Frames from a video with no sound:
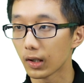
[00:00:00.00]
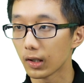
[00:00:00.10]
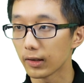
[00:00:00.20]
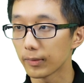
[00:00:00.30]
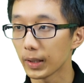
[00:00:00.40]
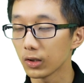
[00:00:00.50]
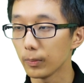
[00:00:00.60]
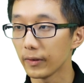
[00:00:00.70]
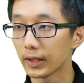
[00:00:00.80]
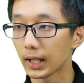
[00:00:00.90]
Spinal
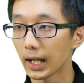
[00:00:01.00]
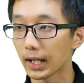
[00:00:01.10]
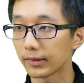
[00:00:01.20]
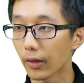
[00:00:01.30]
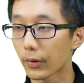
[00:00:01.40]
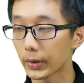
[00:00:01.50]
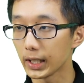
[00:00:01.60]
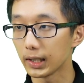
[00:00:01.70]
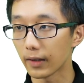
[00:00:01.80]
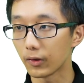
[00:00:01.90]
bifida has 3
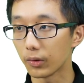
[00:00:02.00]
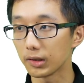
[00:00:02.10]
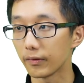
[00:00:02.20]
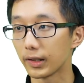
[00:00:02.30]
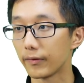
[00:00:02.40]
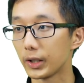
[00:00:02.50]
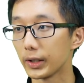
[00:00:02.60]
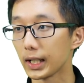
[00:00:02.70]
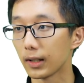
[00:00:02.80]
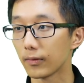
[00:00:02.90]
levels of
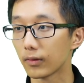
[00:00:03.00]
severity.